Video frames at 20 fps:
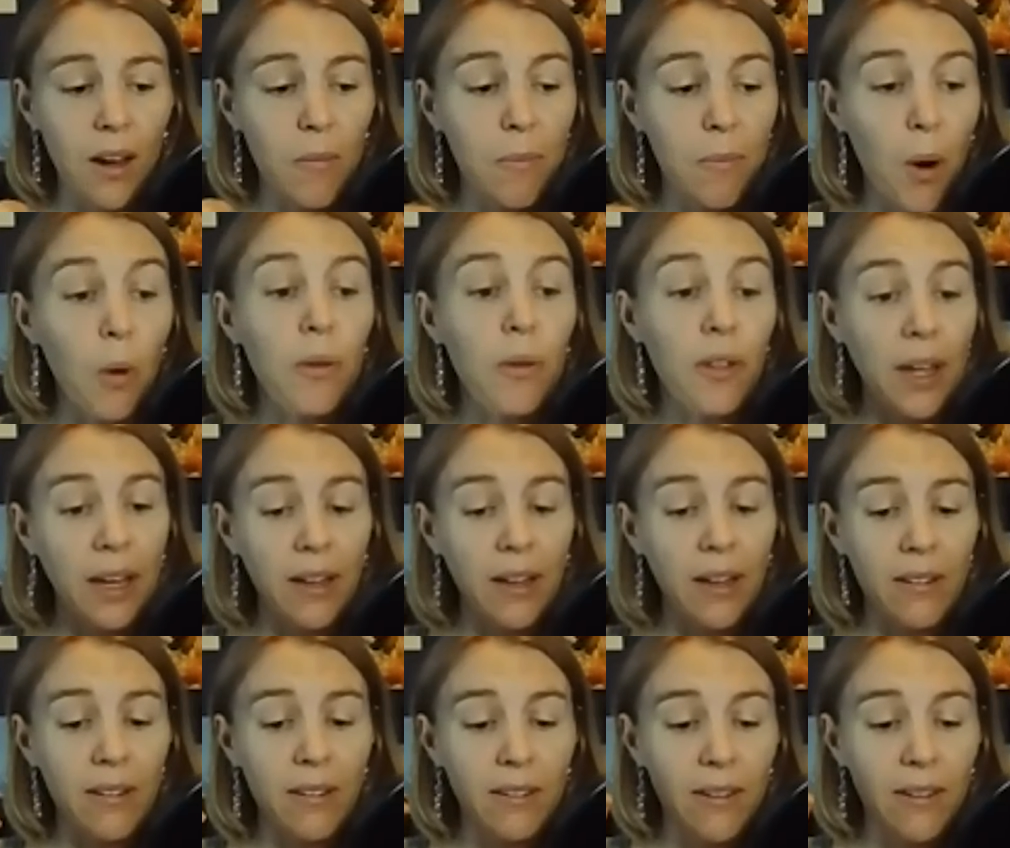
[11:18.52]
Both
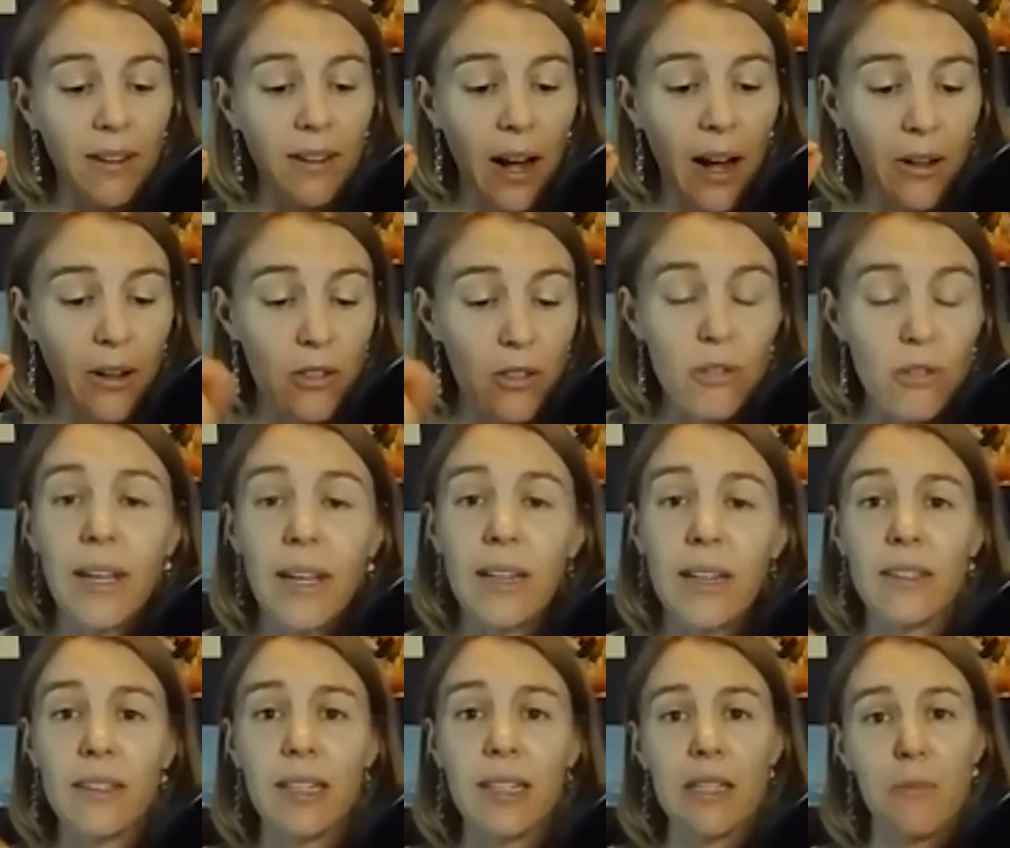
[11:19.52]
in how to do
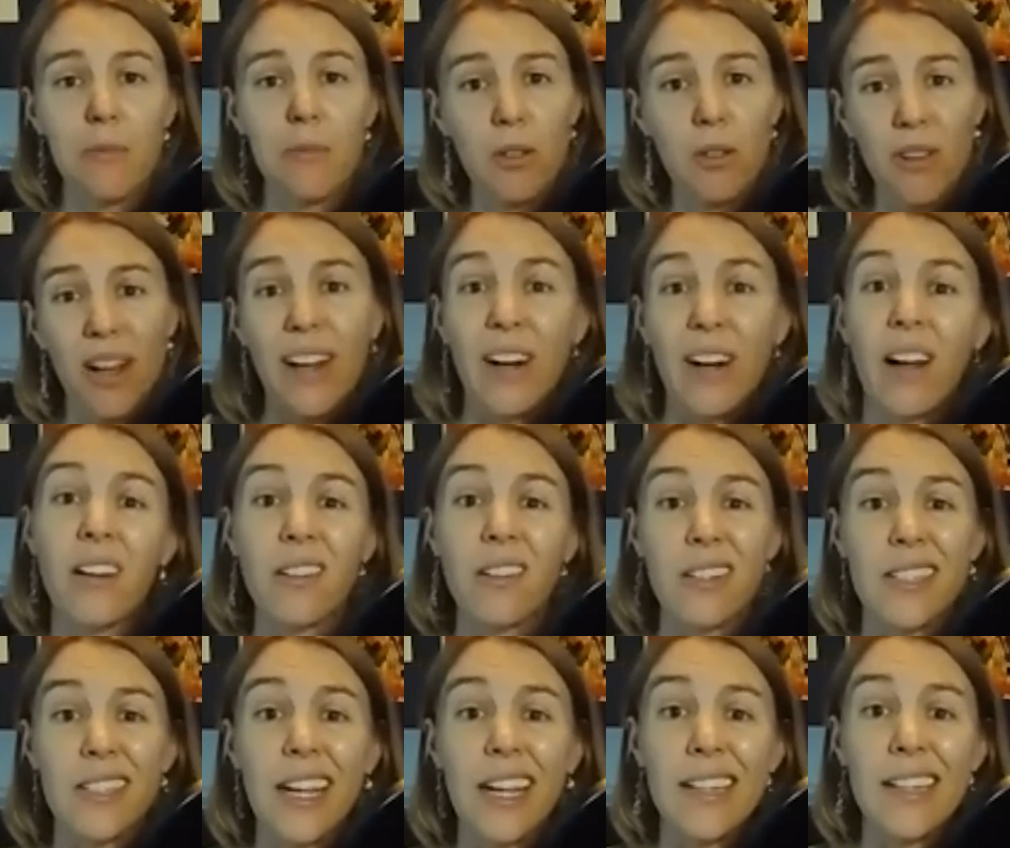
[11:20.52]
analytics, but also how to
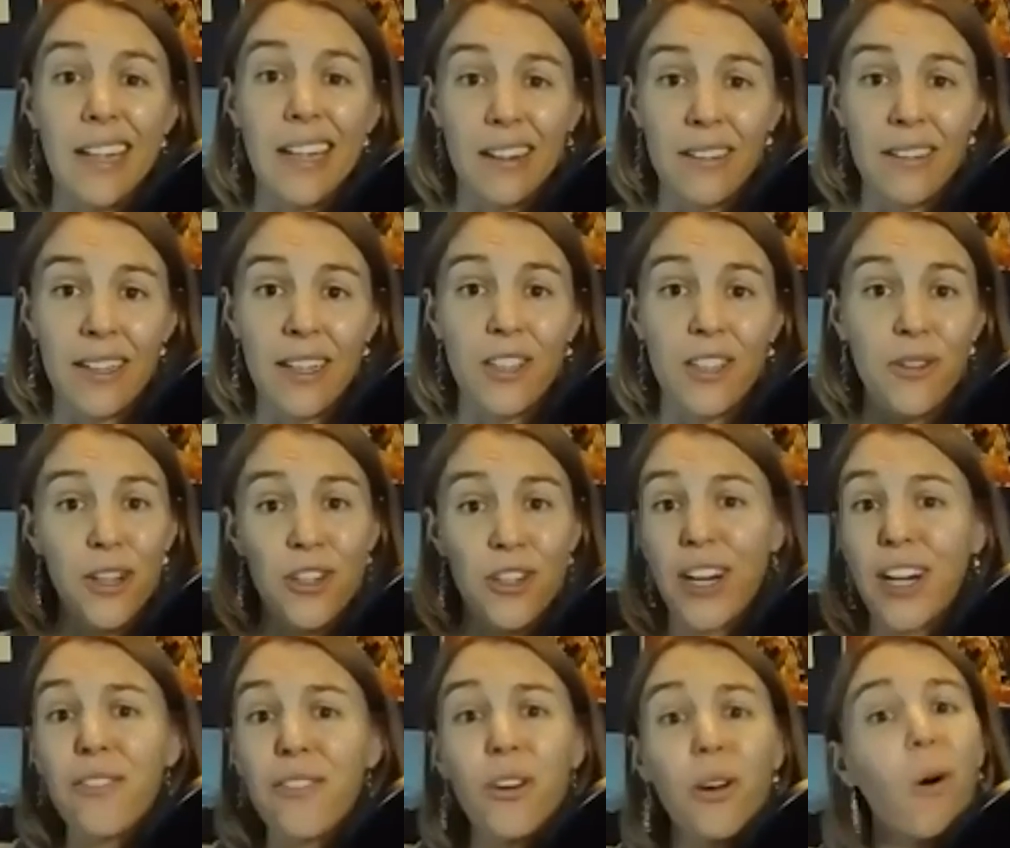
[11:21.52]
understand analytics, right?
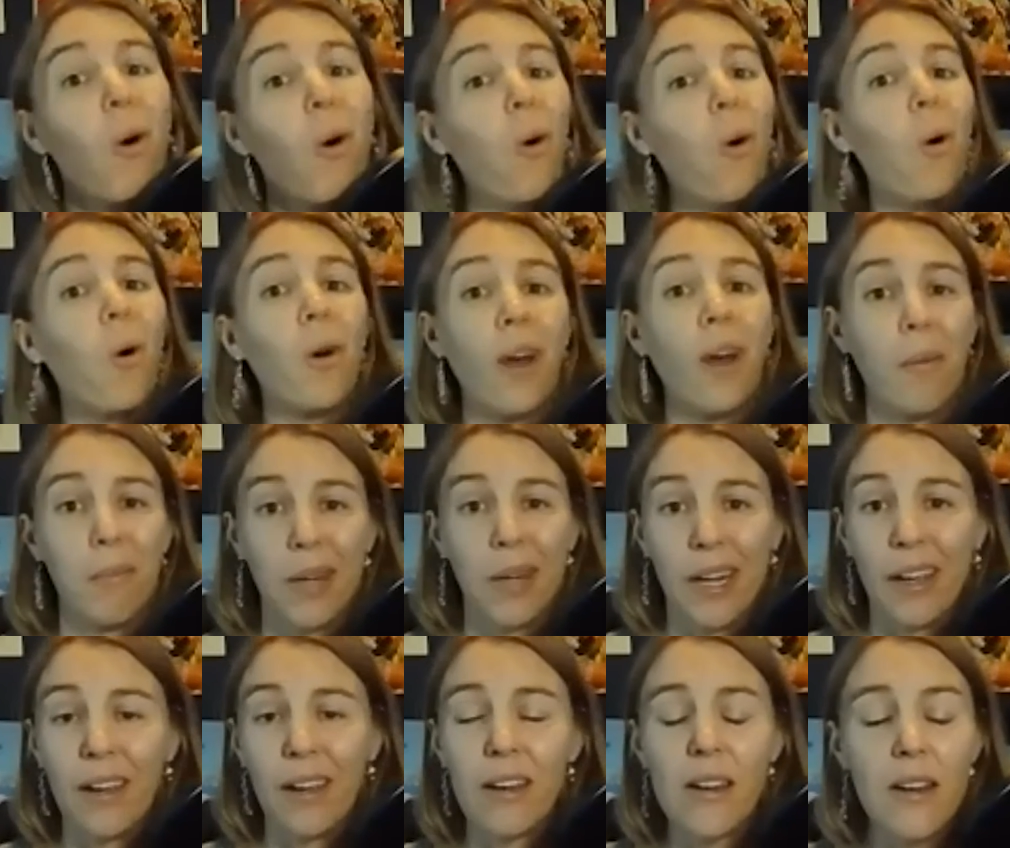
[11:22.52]
Training for your whole
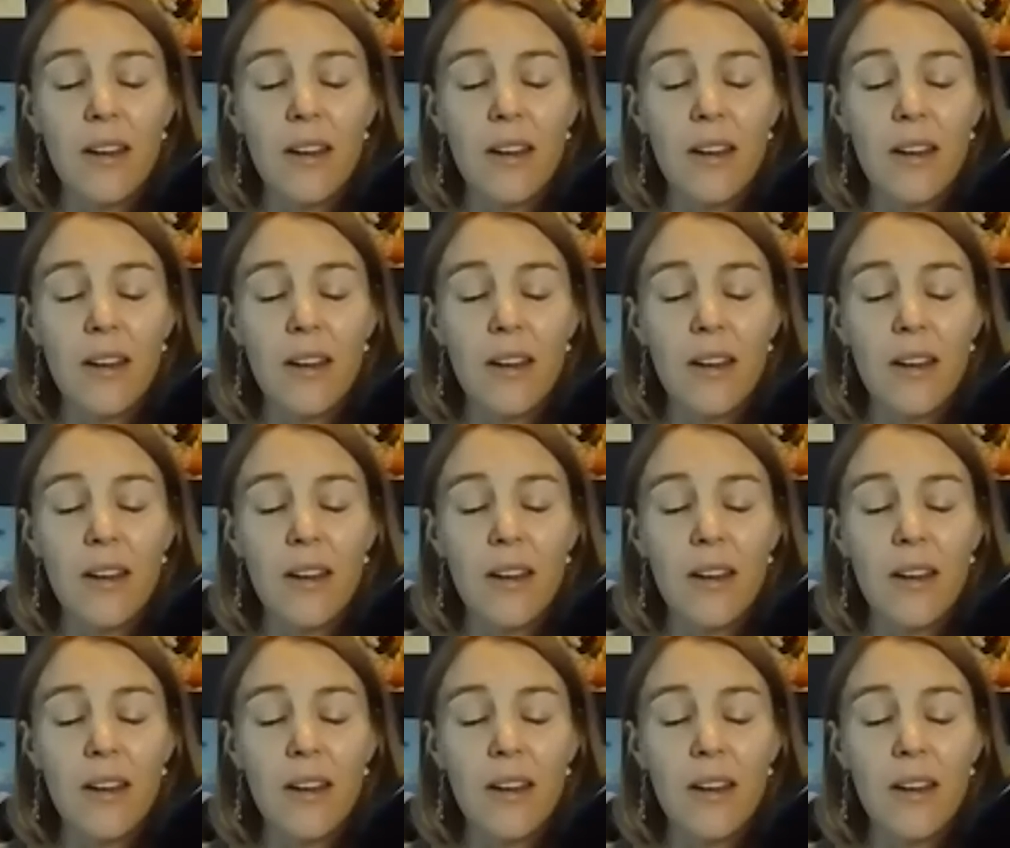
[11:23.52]
company.